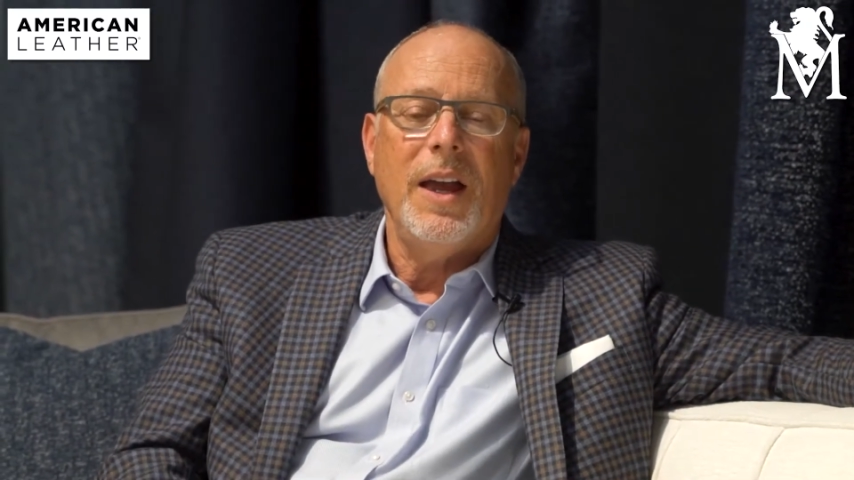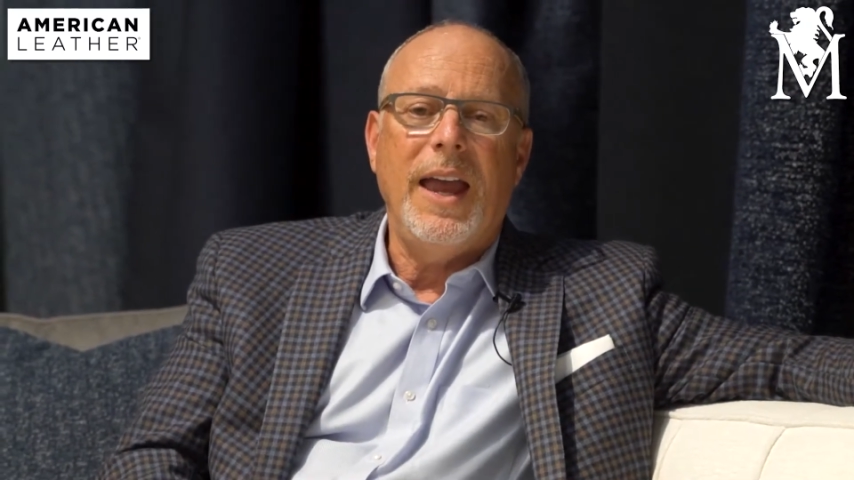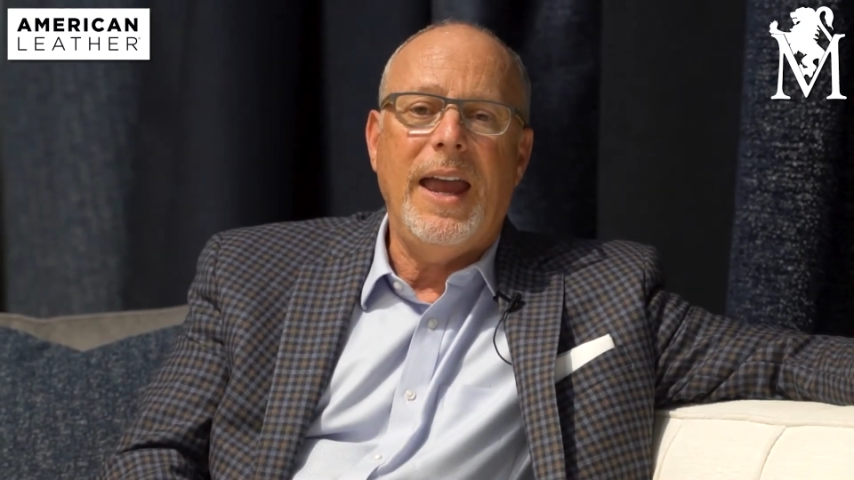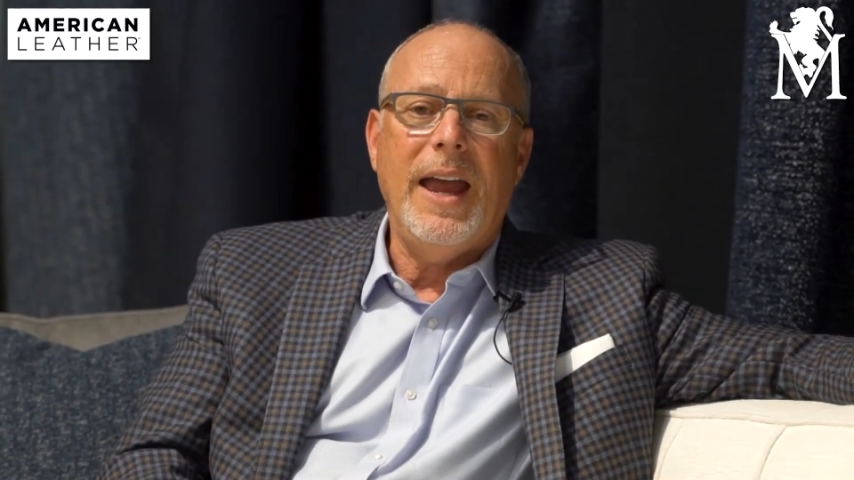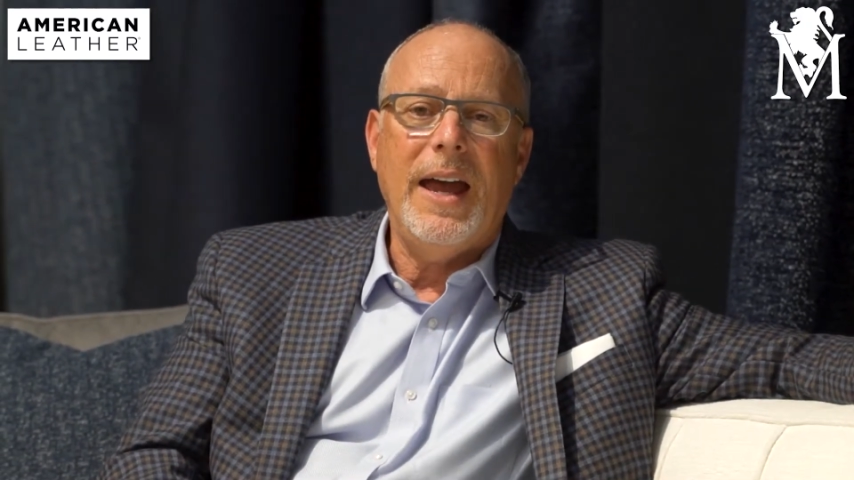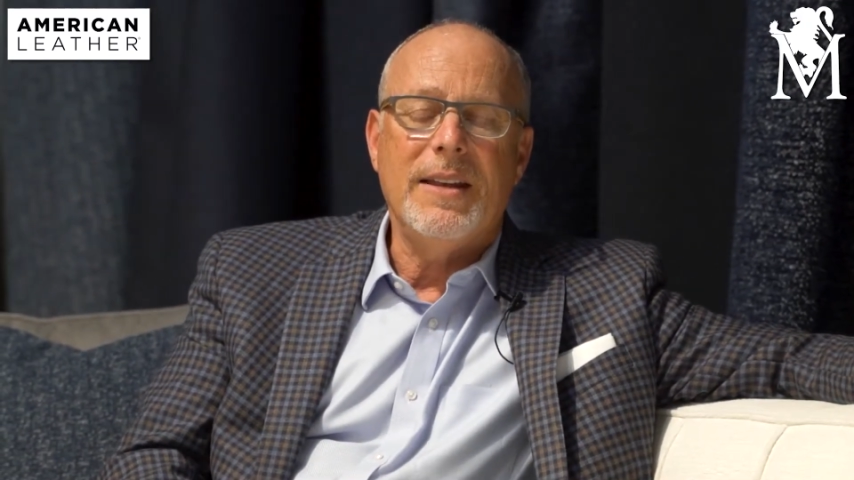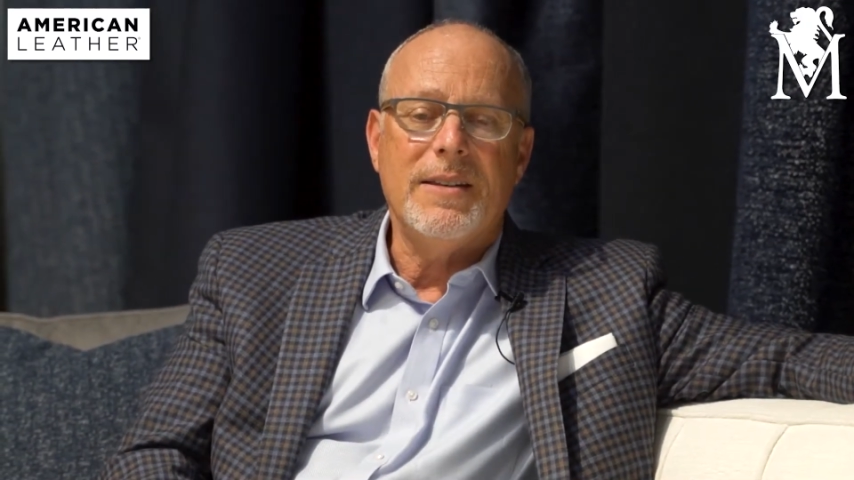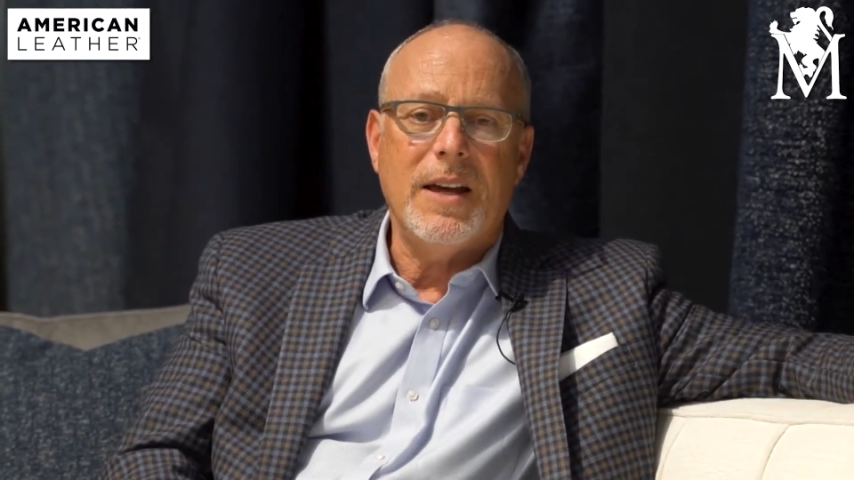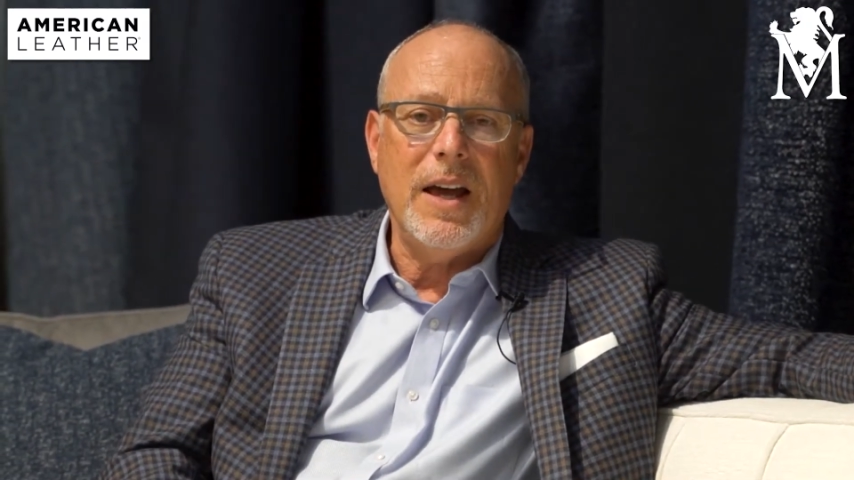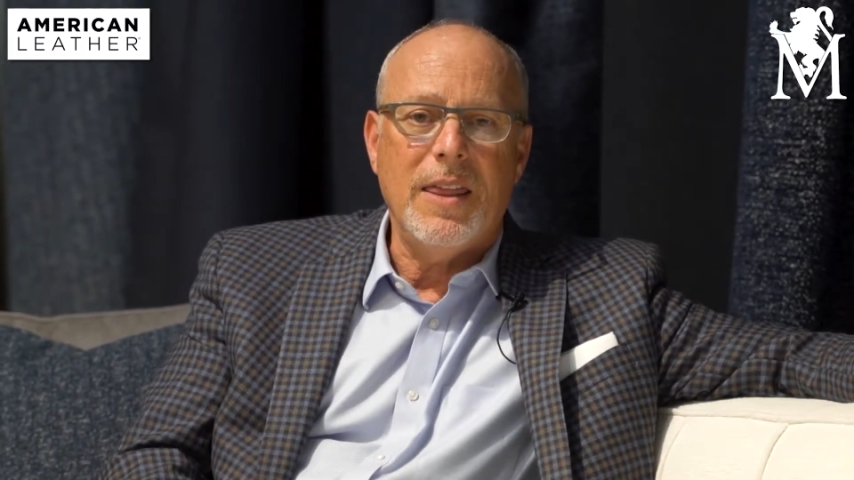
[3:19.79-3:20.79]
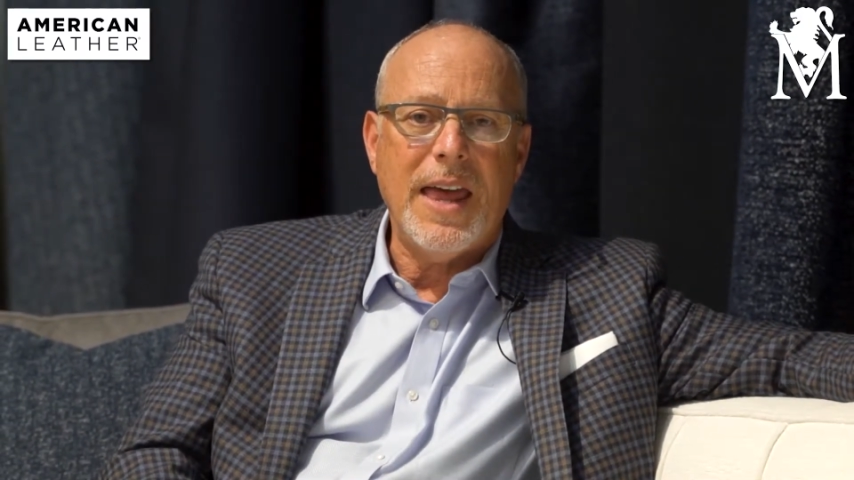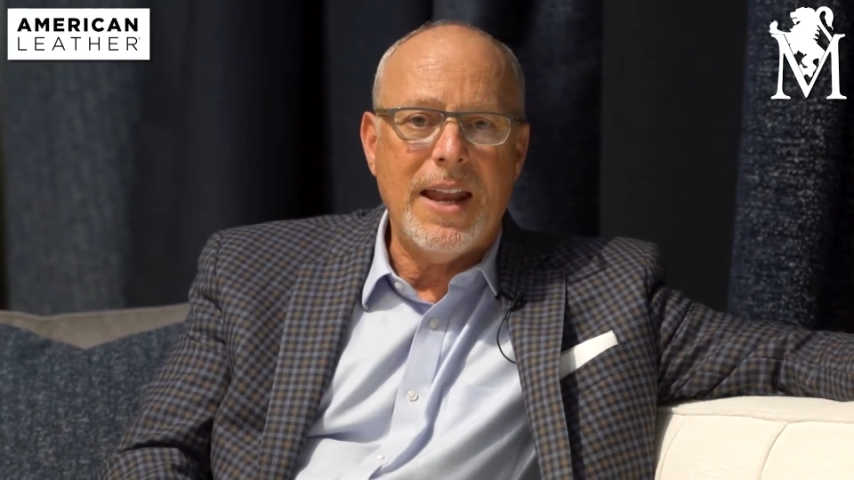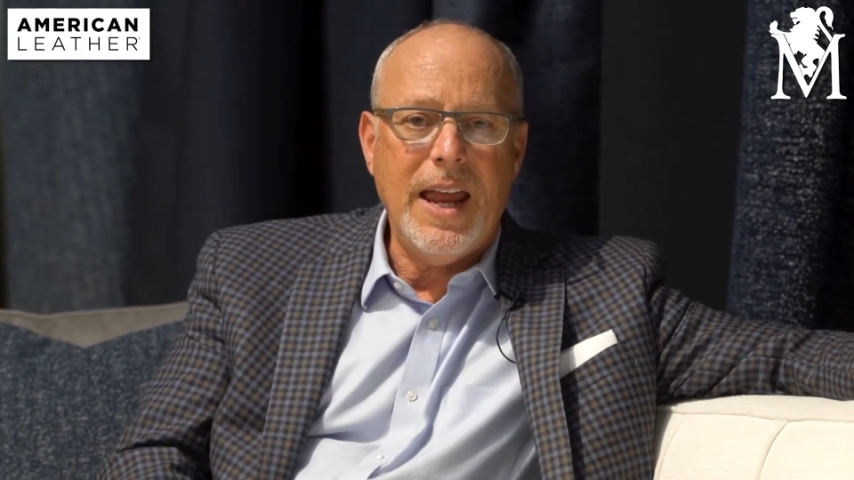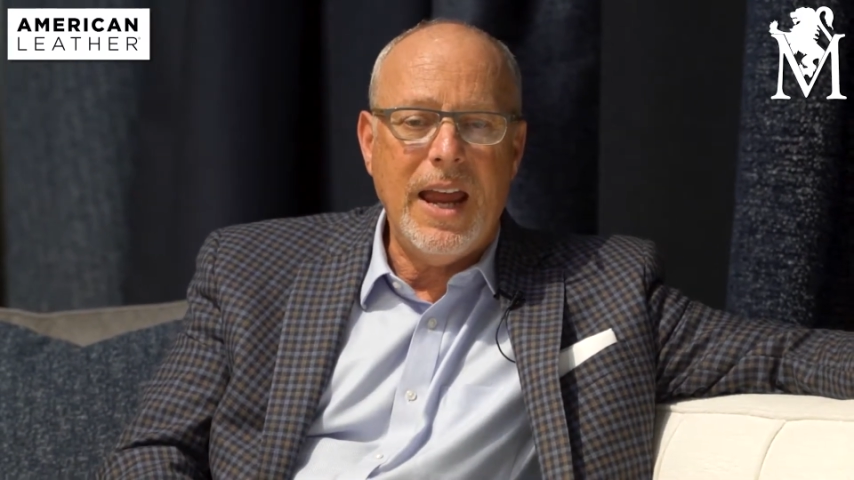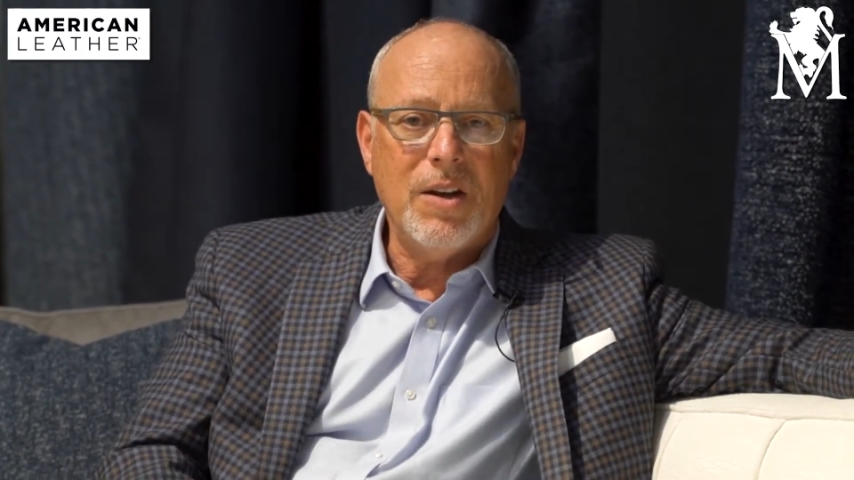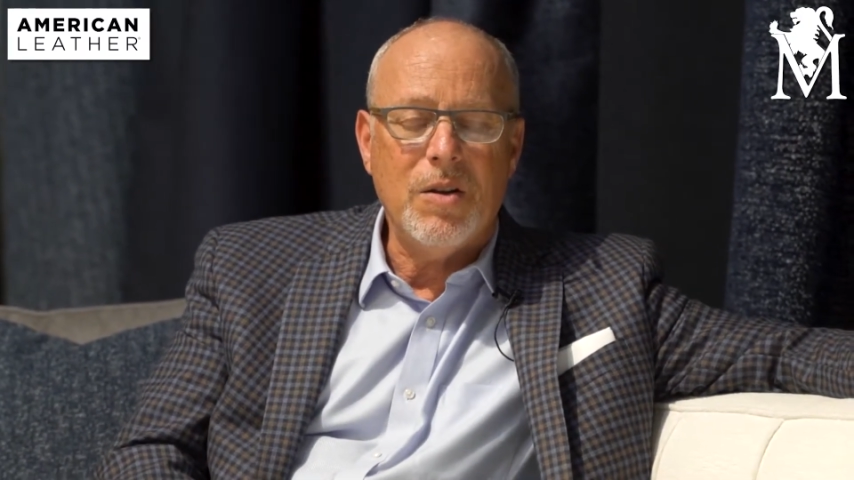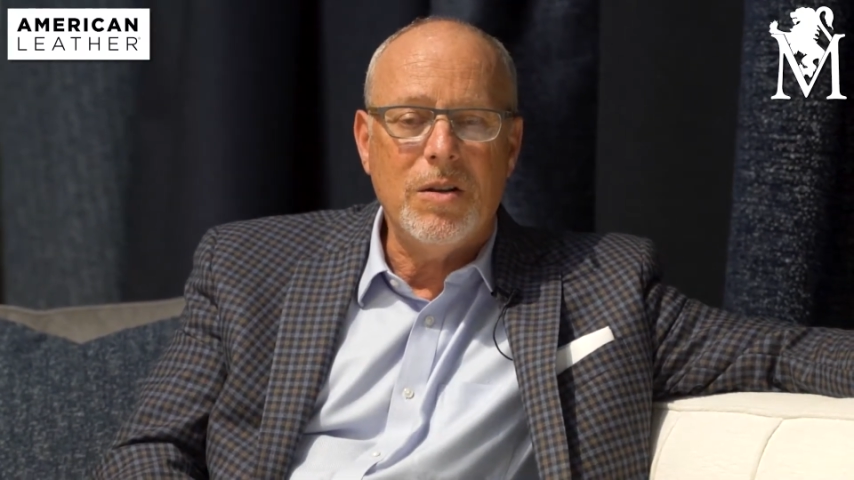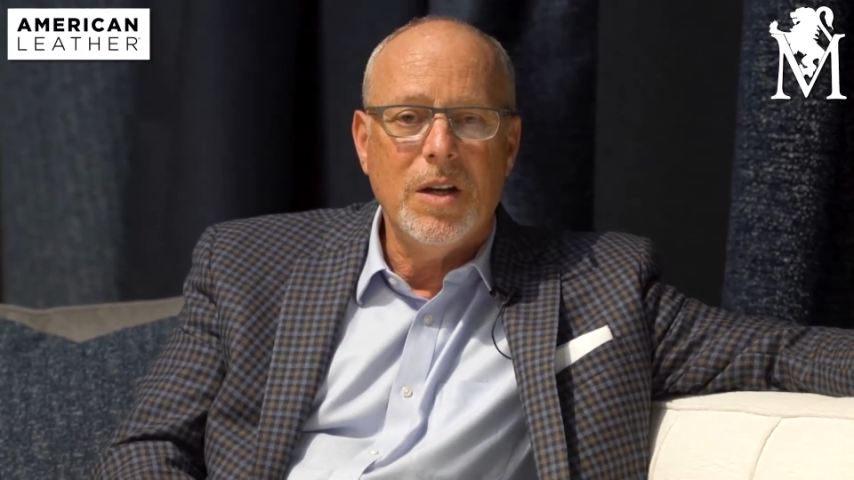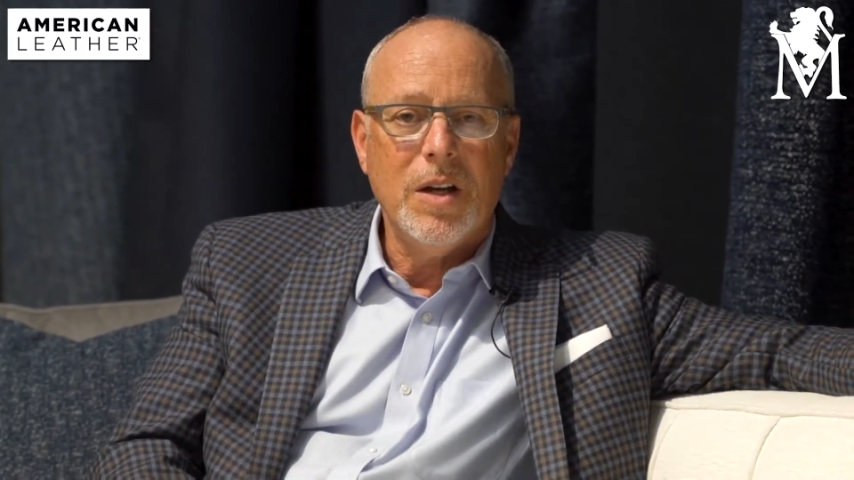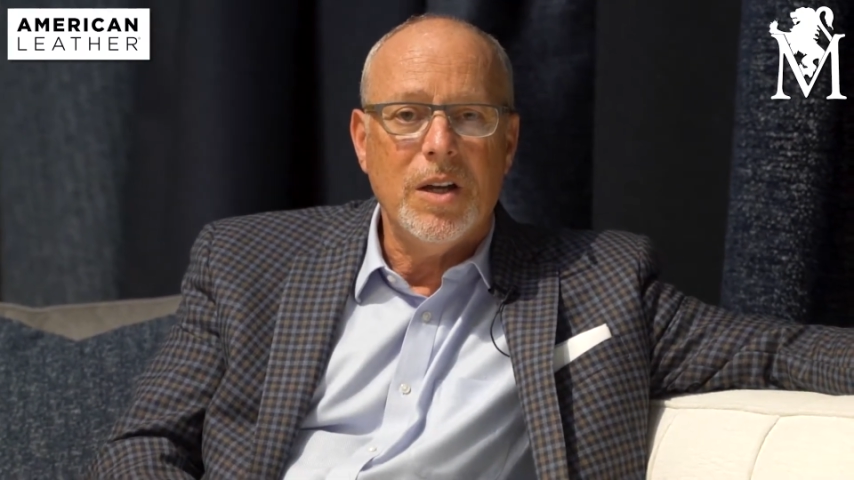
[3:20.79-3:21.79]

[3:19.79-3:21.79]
And that handle